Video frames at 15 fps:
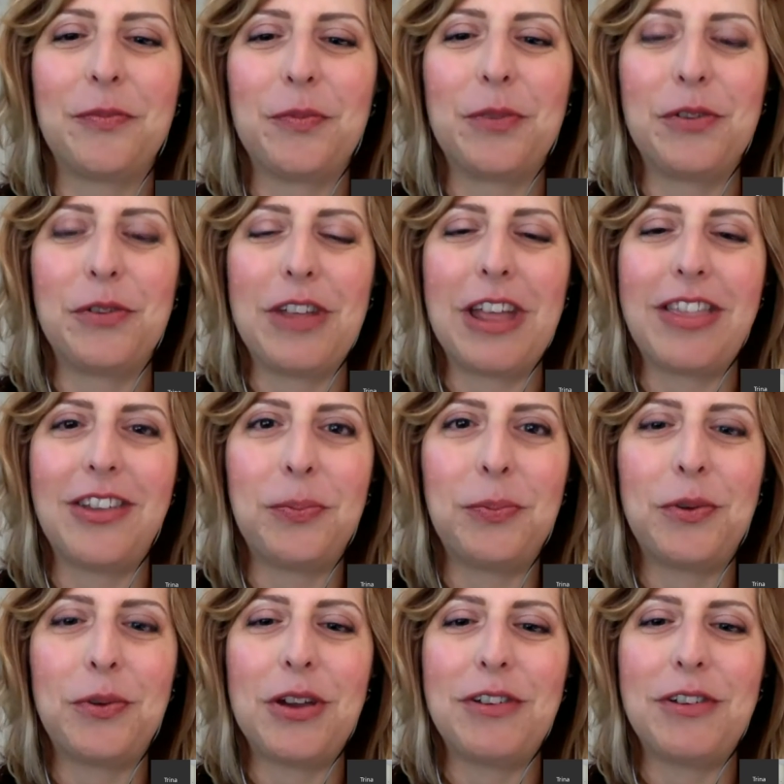we're at
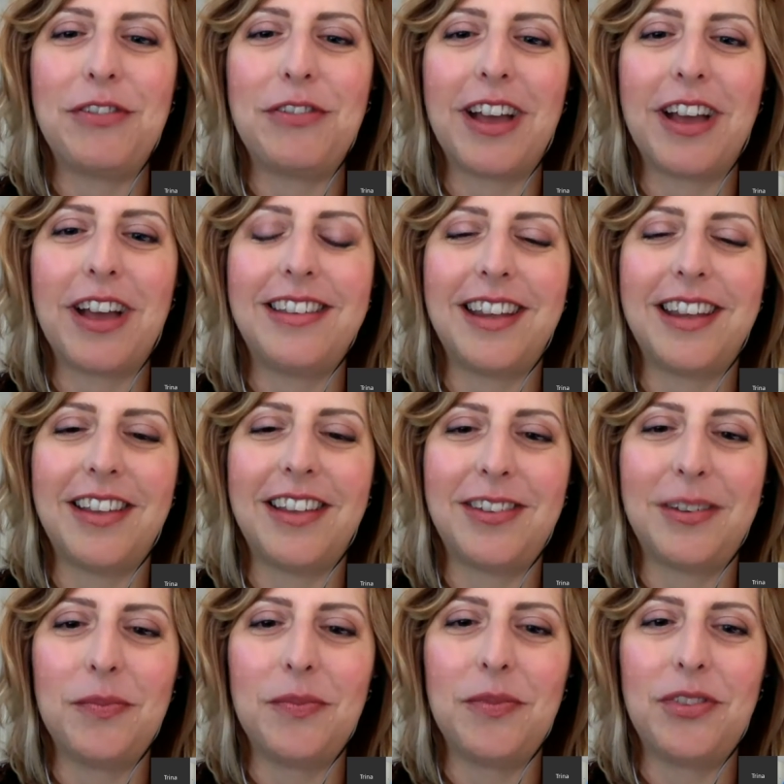this point we've got
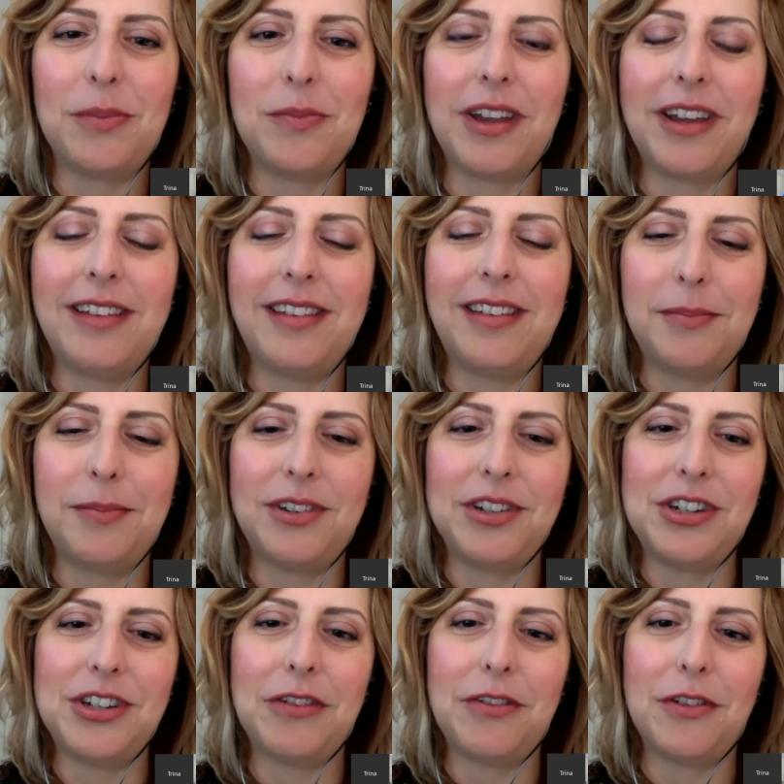some nice tips
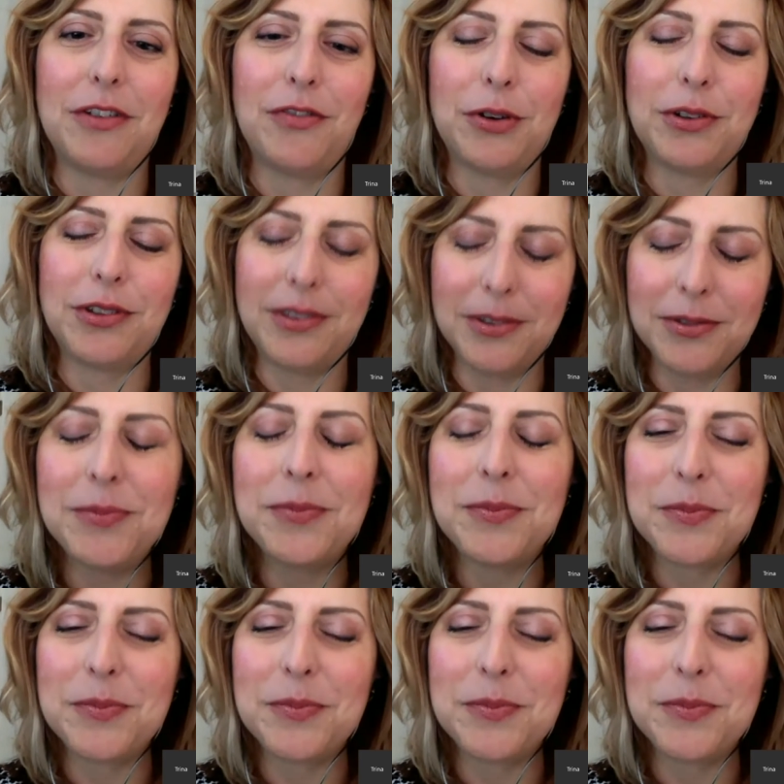to share with folks.